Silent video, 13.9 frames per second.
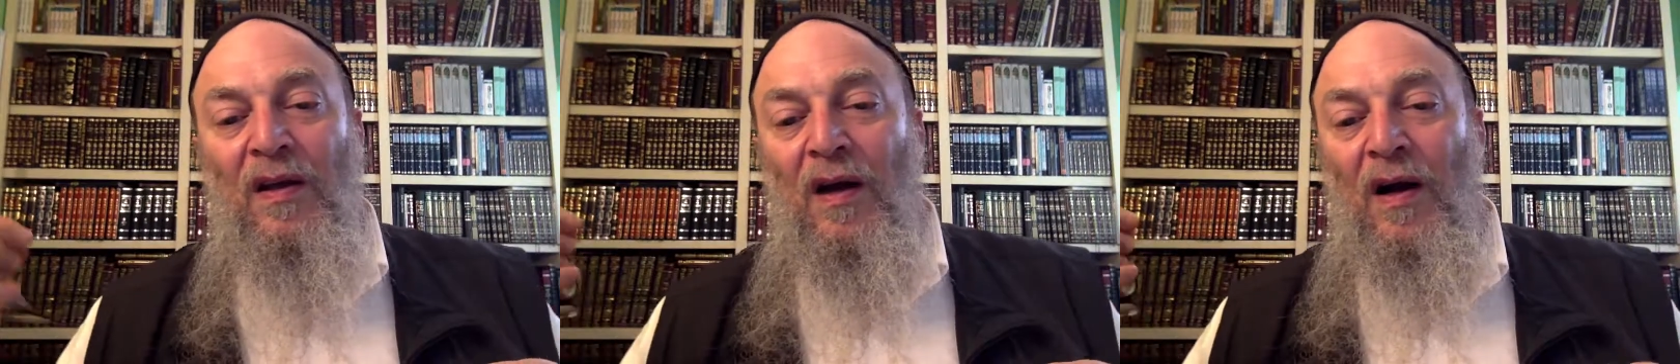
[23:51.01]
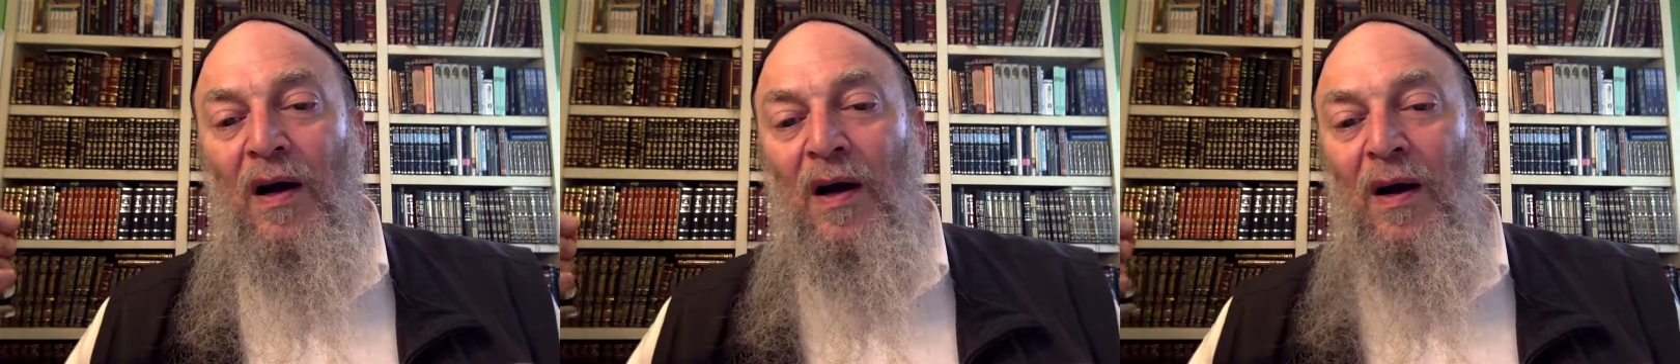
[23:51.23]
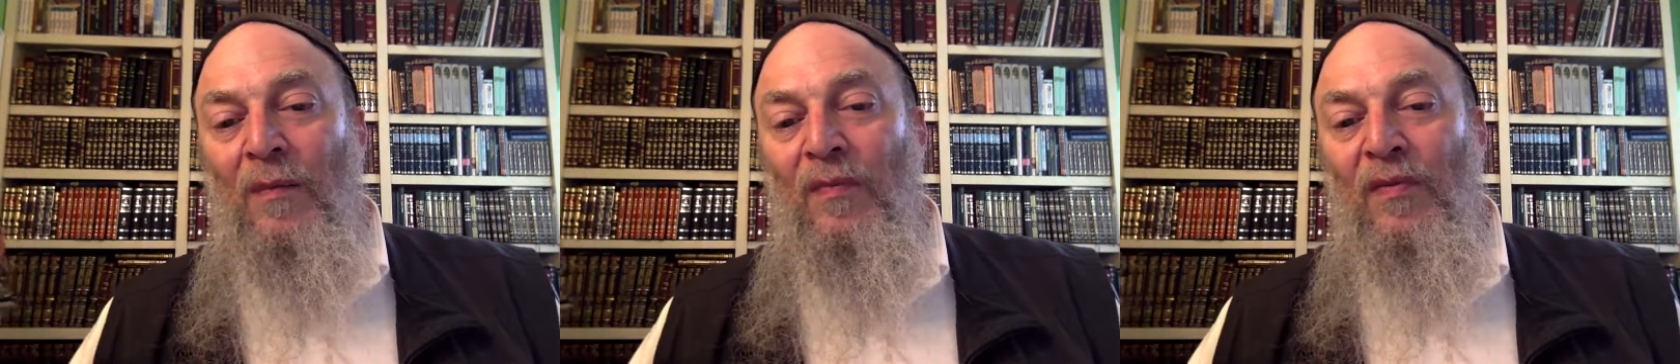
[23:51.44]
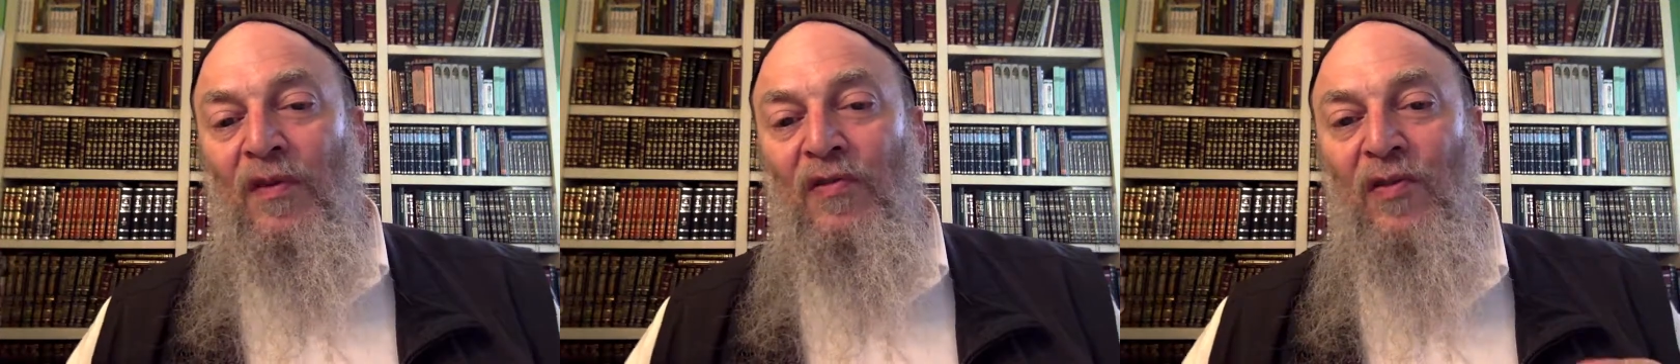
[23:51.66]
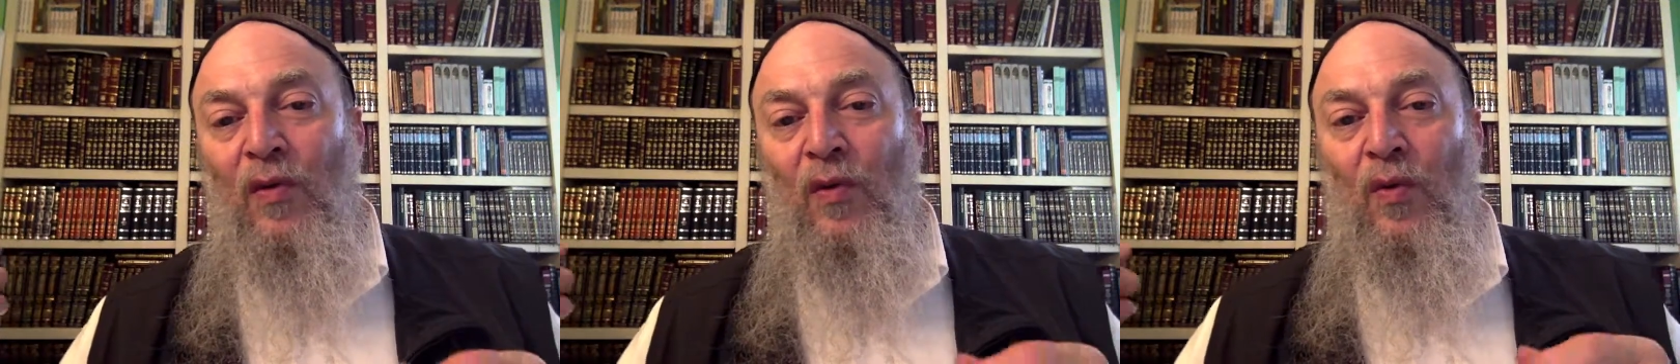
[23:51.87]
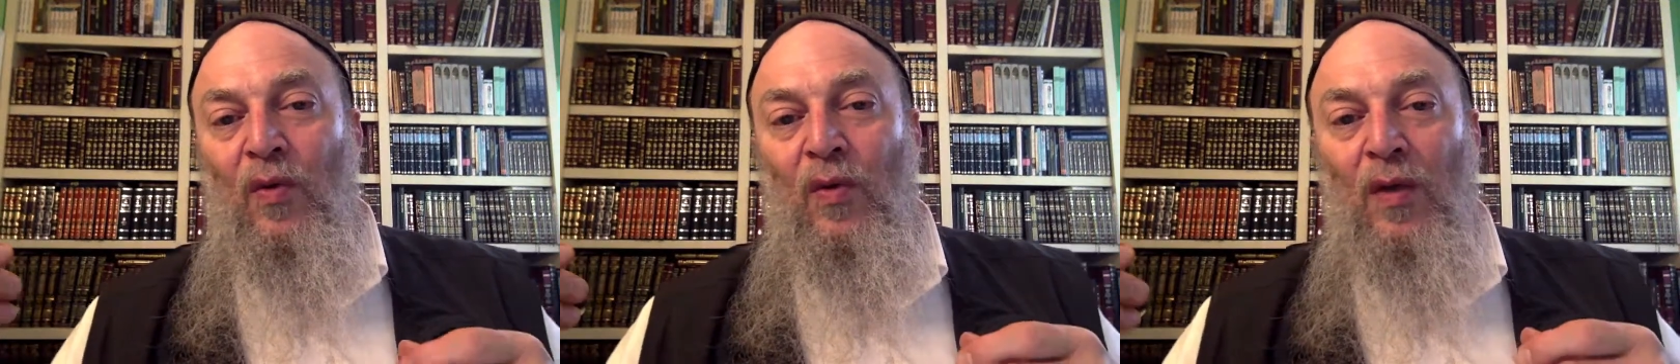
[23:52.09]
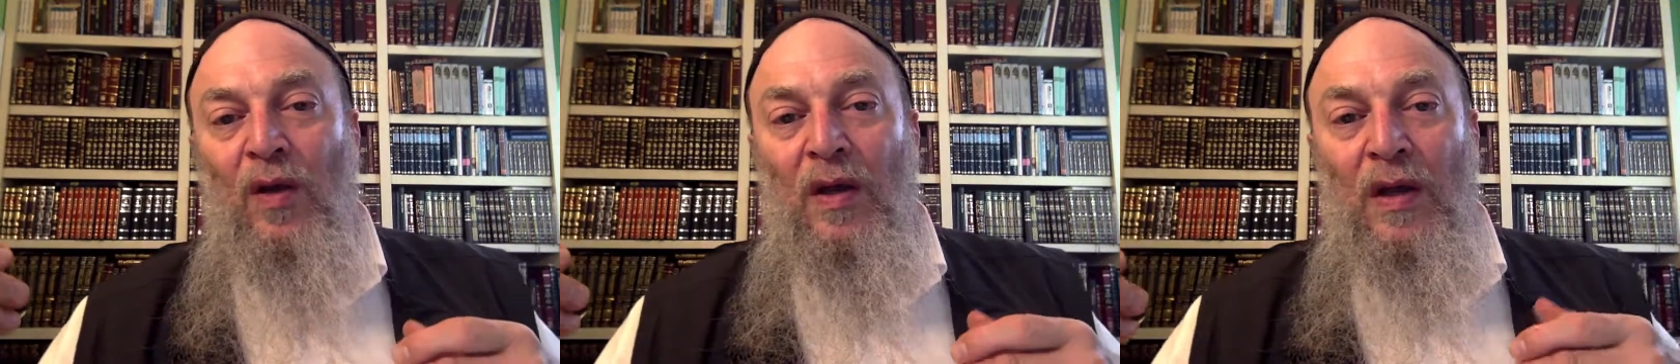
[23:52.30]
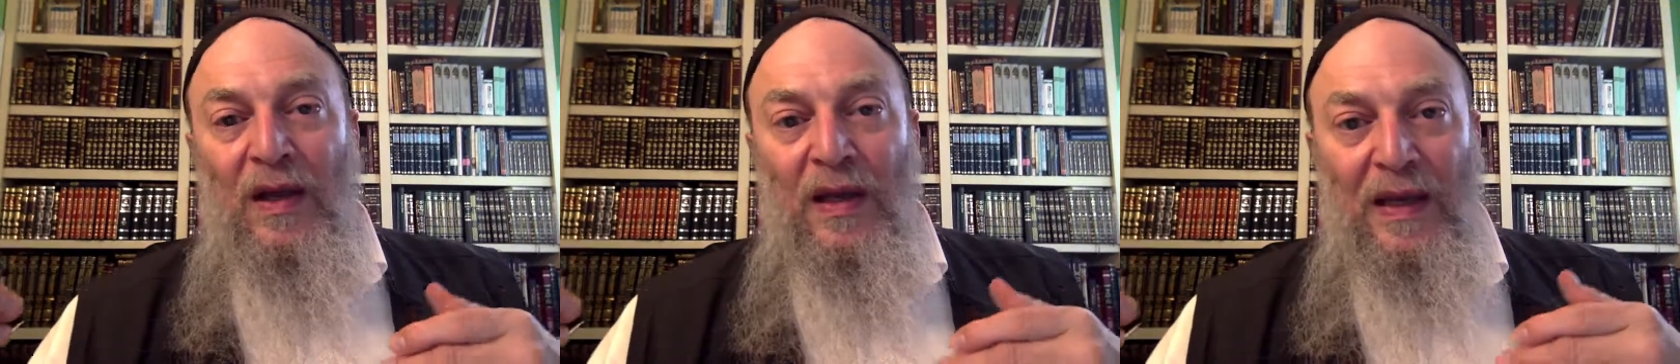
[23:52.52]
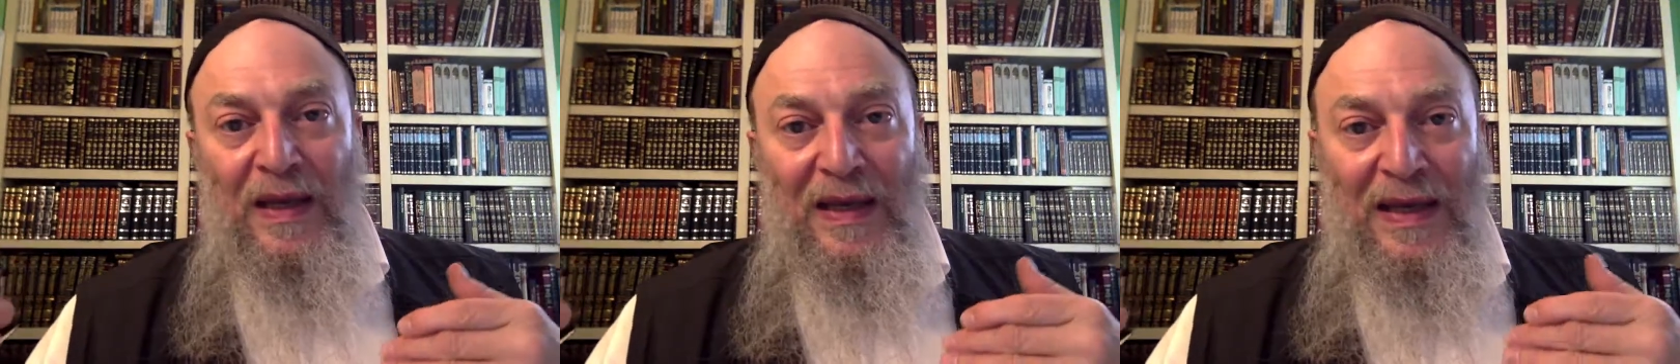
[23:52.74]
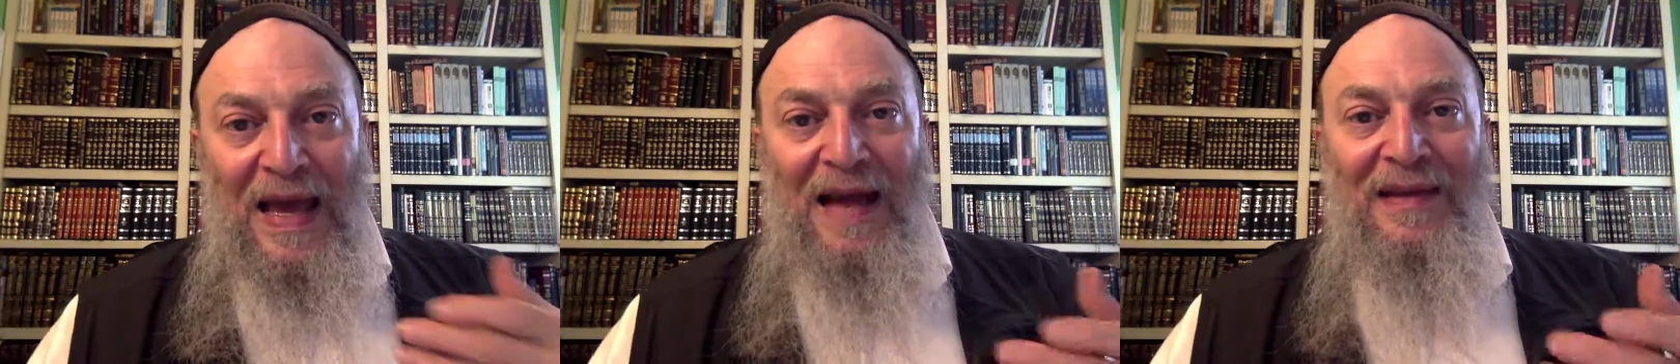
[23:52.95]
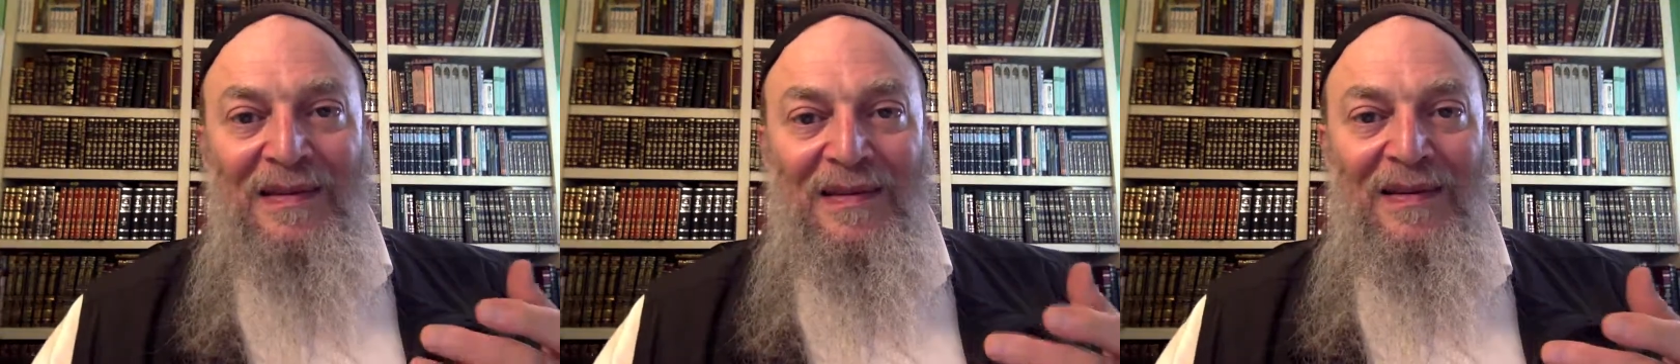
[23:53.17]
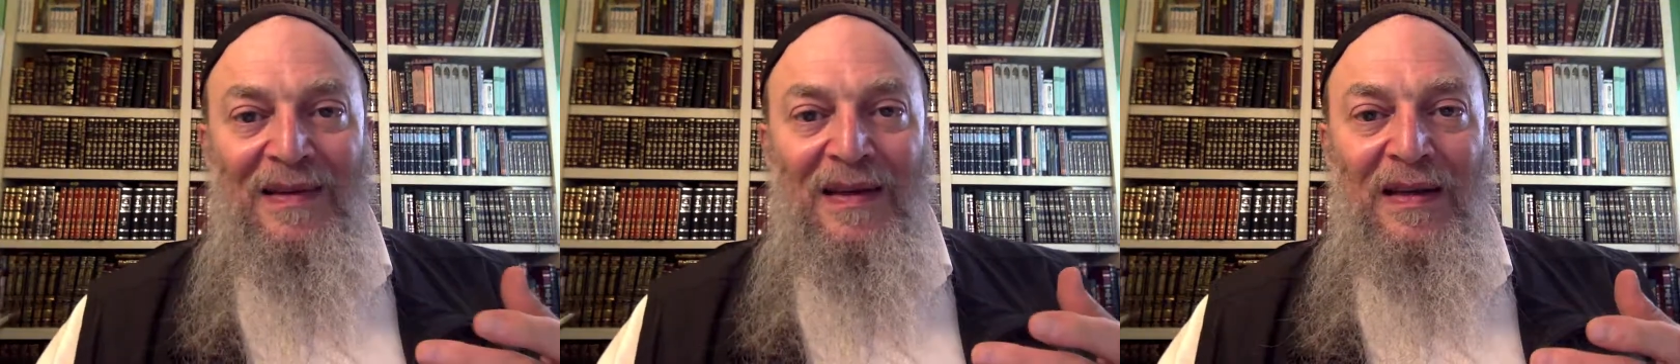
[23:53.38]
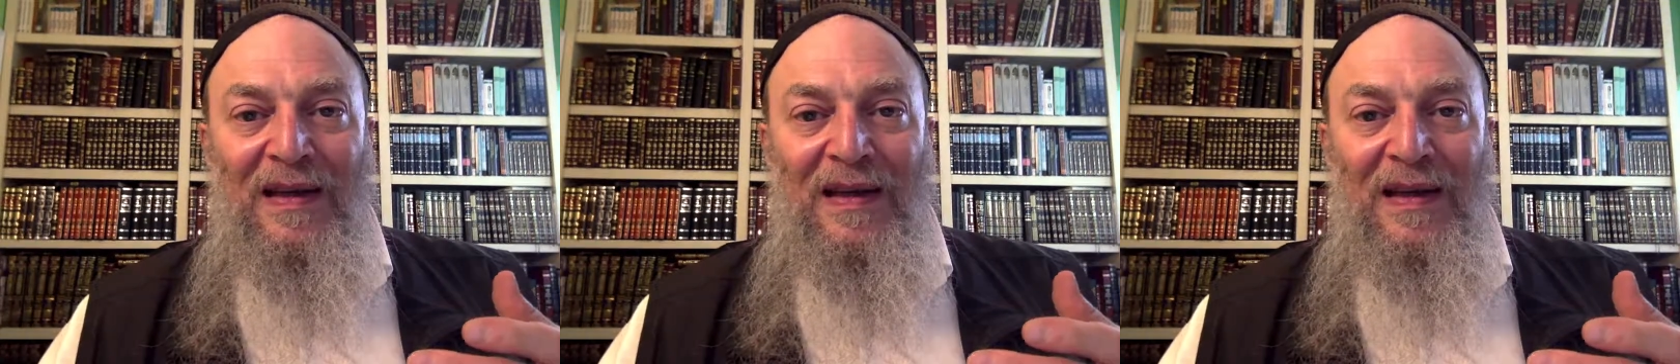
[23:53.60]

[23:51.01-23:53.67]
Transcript: So, yes,